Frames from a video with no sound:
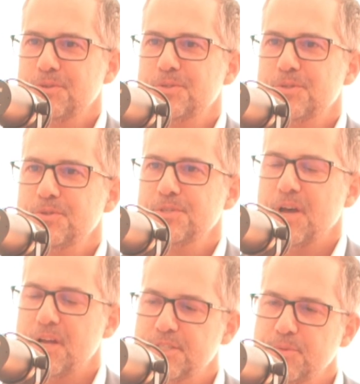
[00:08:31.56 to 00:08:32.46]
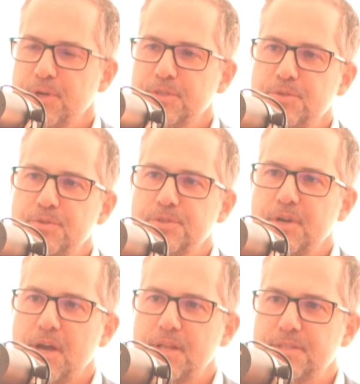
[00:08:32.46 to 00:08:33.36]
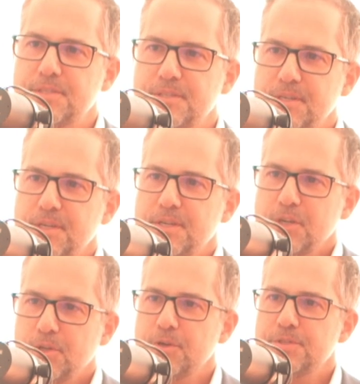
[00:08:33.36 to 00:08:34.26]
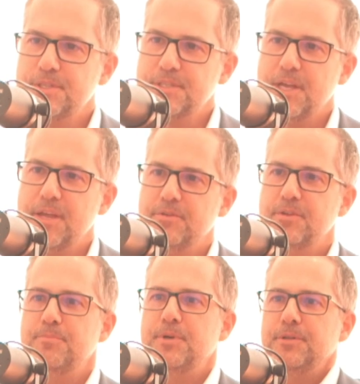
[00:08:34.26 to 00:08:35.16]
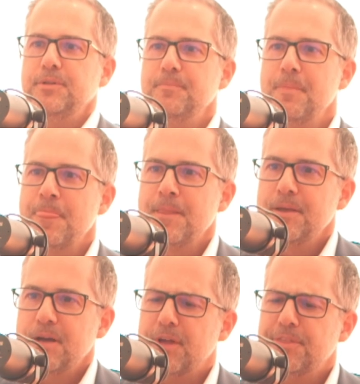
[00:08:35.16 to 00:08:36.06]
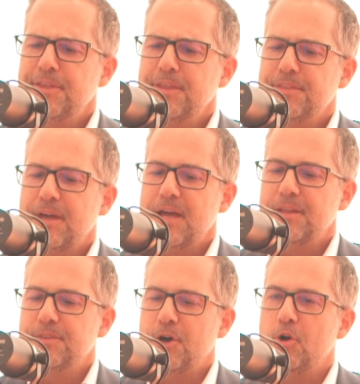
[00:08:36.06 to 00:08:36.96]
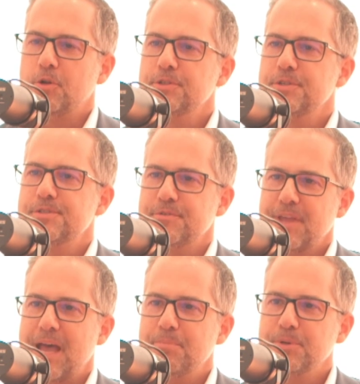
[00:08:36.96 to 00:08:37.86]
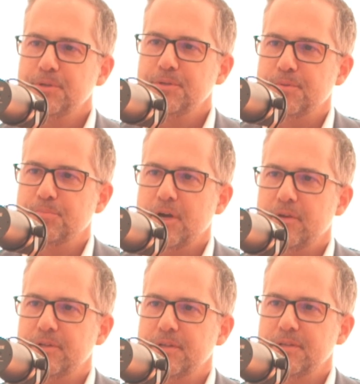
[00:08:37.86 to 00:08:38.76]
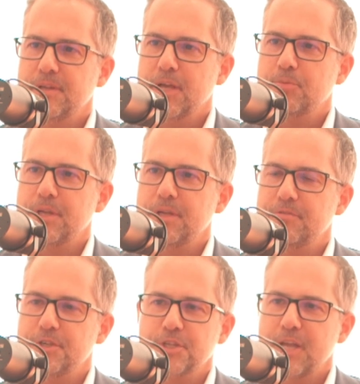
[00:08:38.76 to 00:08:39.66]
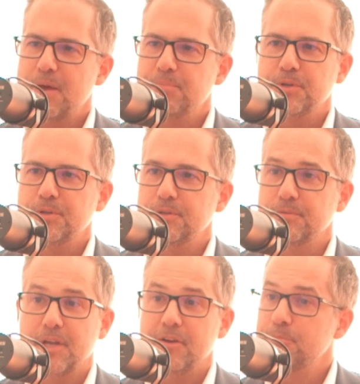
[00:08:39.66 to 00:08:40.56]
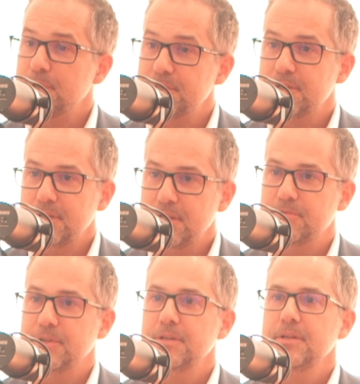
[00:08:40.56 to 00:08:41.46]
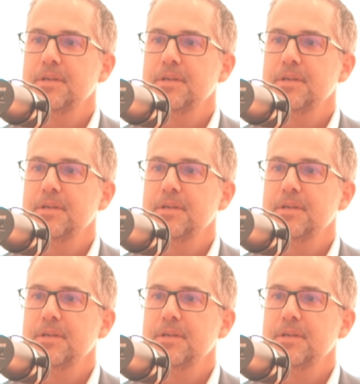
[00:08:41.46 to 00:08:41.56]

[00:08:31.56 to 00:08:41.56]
two sides. So bring two sides closer together in the middle. I think that the holders of capital, the private equity, venture capital, government even,